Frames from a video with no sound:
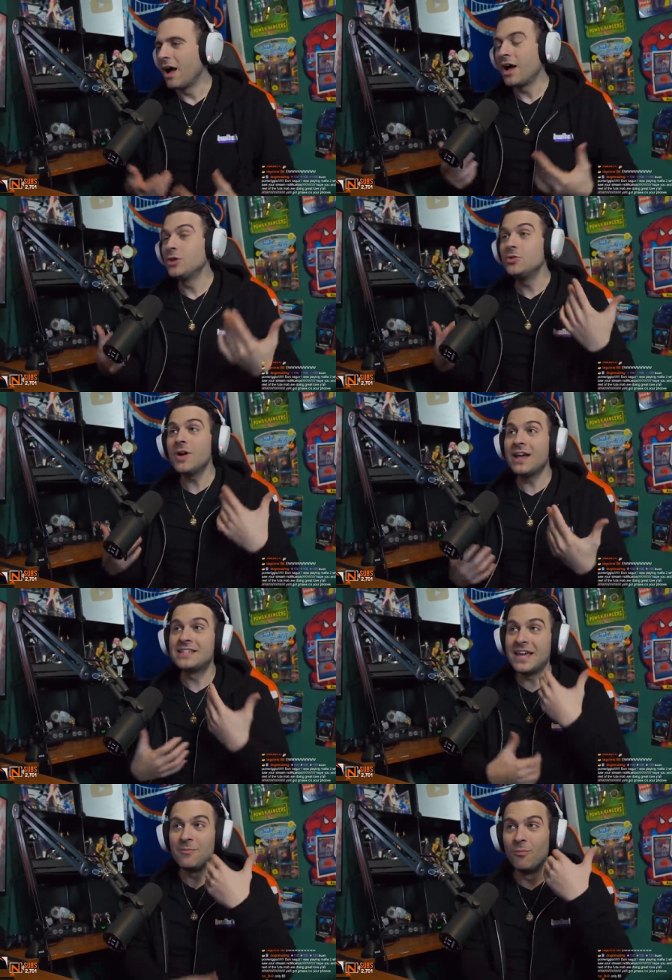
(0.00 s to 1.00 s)
You guys
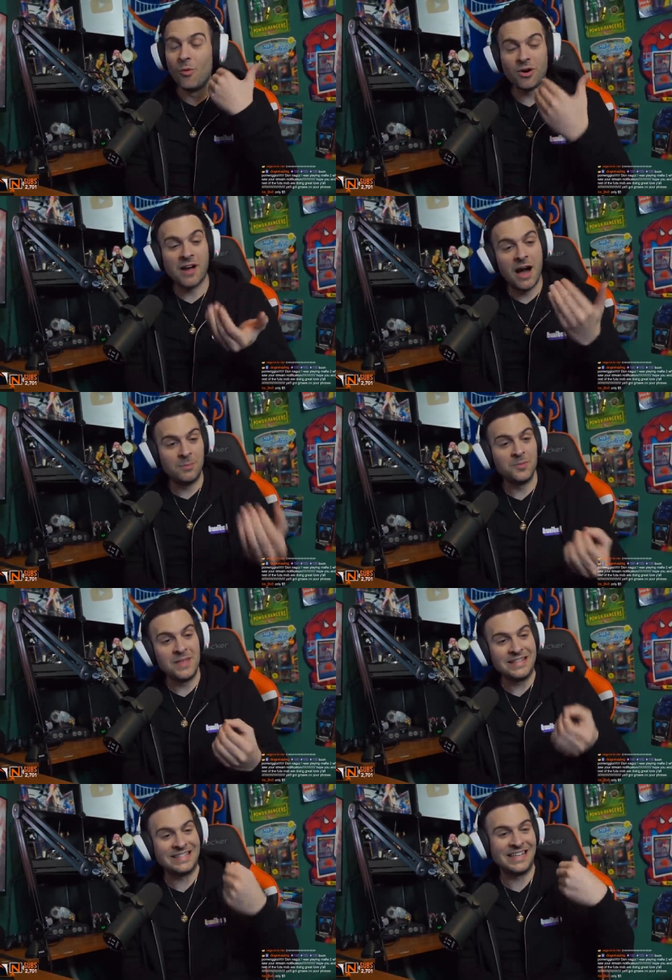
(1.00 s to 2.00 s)
get more
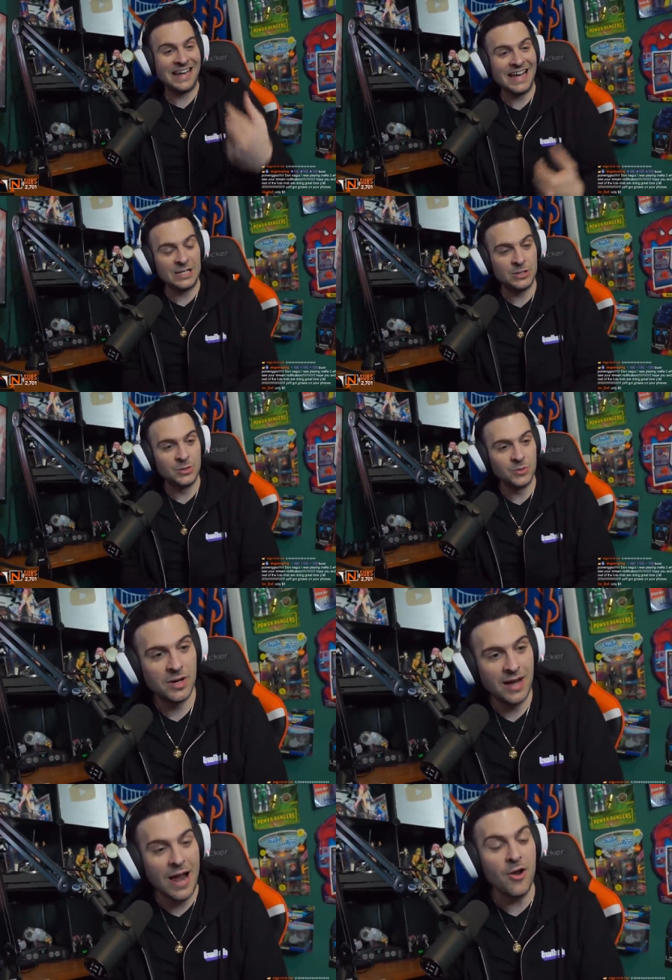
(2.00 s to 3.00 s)
compliments than I do.
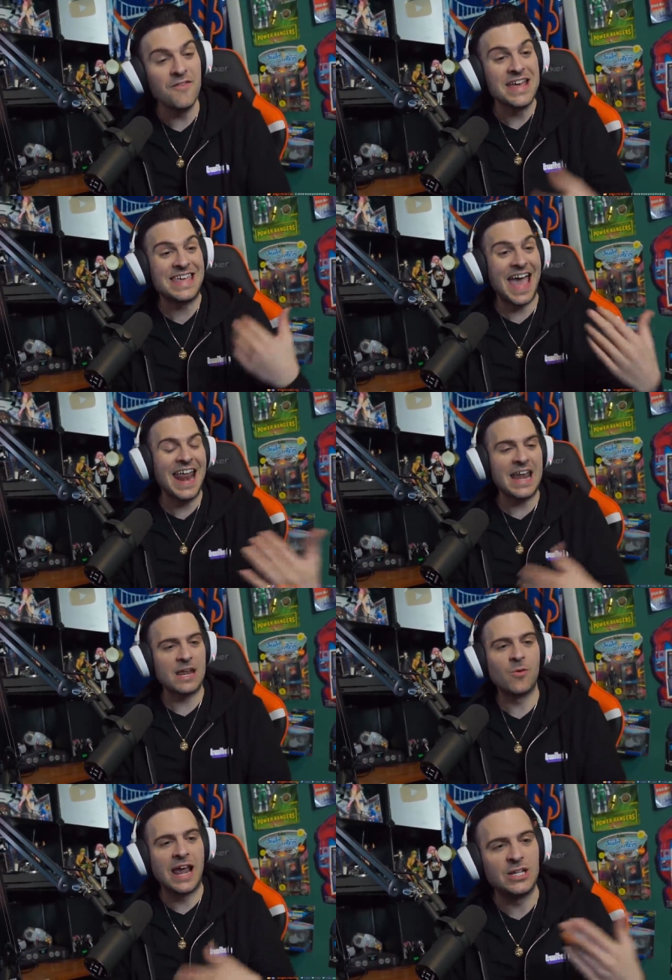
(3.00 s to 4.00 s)
I don't even get any
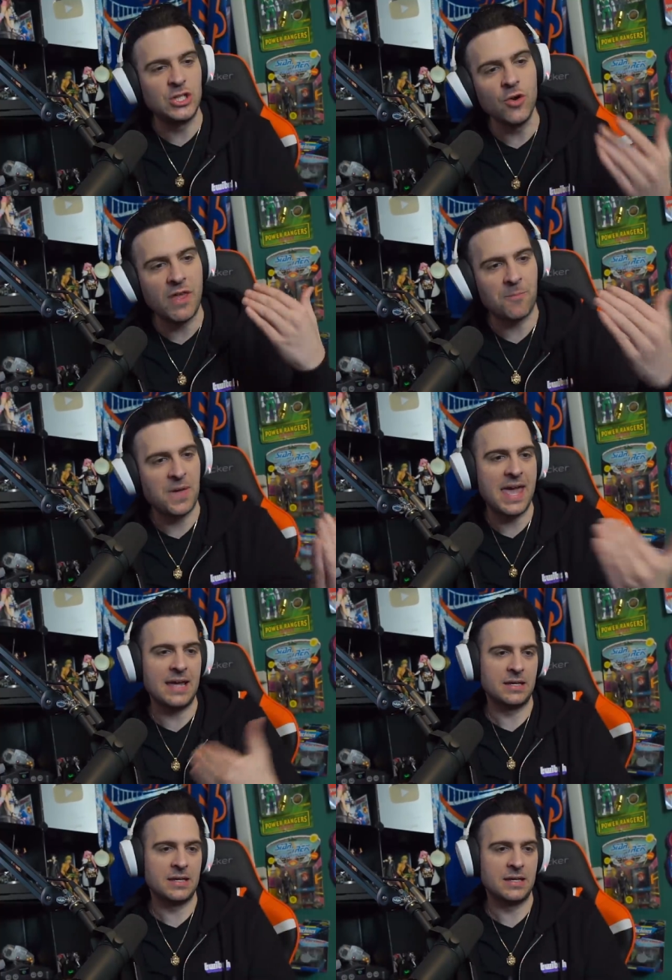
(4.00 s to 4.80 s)
when I do, they're paid